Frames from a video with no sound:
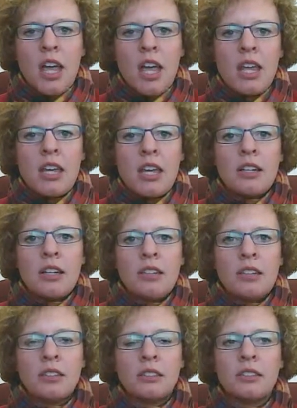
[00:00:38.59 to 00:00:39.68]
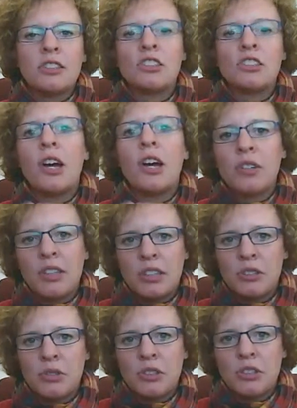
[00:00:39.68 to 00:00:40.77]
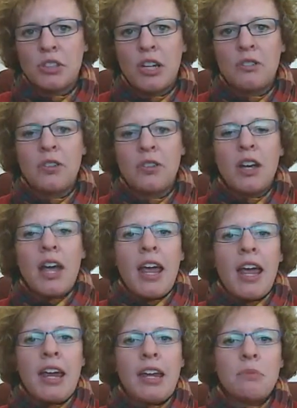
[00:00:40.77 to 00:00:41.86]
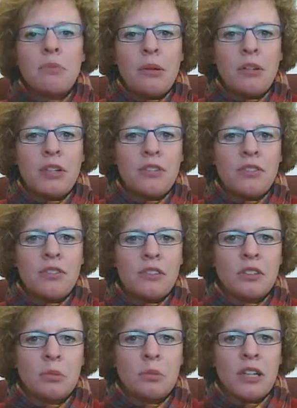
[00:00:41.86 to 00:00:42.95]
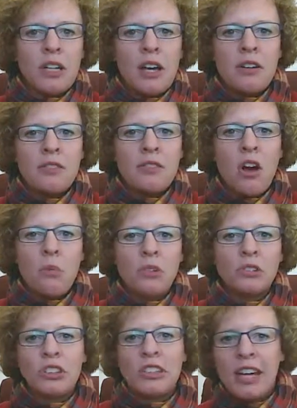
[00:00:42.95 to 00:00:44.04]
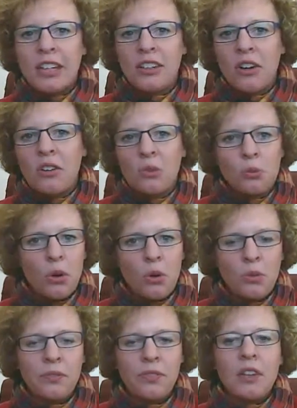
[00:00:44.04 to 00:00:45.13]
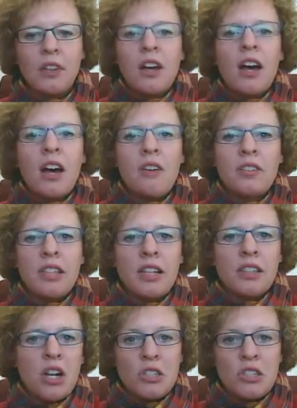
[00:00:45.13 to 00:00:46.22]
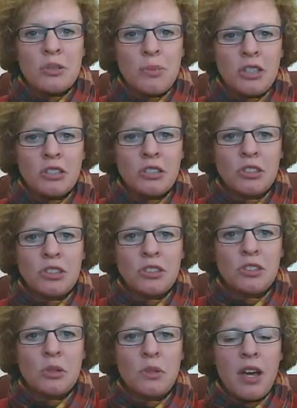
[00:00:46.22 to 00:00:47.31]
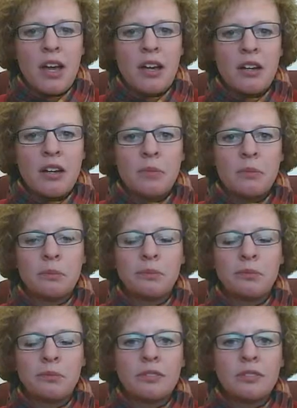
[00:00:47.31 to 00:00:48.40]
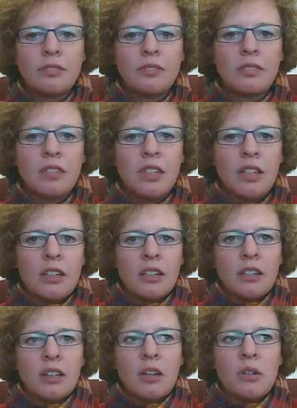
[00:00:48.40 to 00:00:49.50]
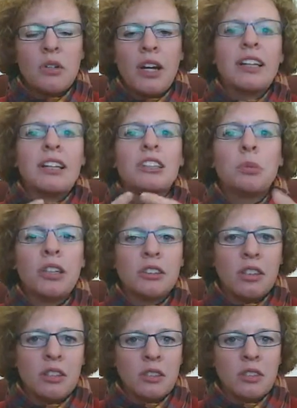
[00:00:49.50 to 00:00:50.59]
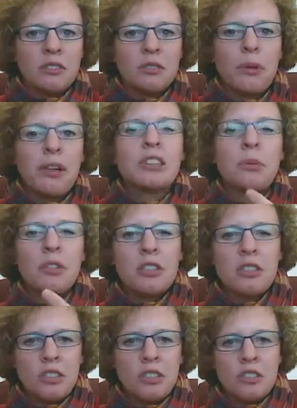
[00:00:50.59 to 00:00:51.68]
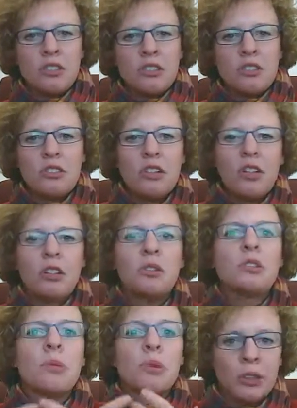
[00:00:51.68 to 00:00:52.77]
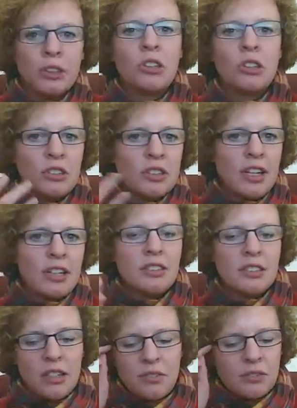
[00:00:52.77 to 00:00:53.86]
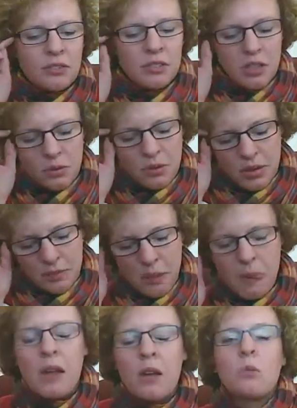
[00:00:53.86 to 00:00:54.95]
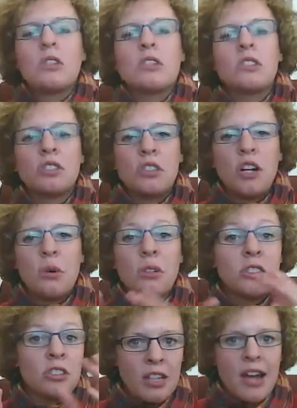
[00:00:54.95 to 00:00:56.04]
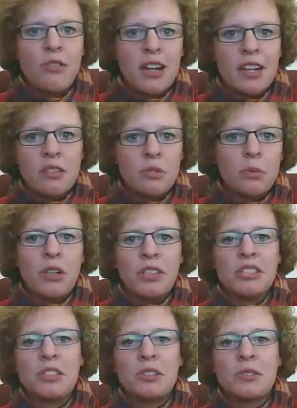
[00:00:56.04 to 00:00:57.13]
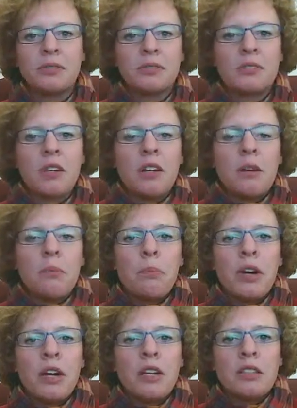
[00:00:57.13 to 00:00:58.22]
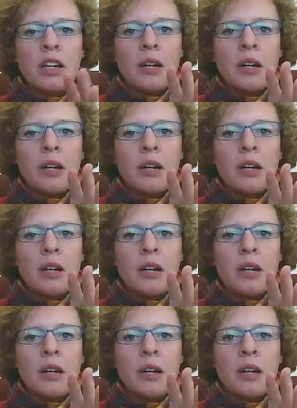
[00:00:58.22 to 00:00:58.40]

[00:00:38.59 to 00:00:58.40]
and discovering things for yourself, and maybe even a little bit of almost taking on the role of a technology specialist, so that you kind of get experience on making some of the decisions, doing some of the research and that kind of stuff. So we're going to dive right in. Is what we're going to do. But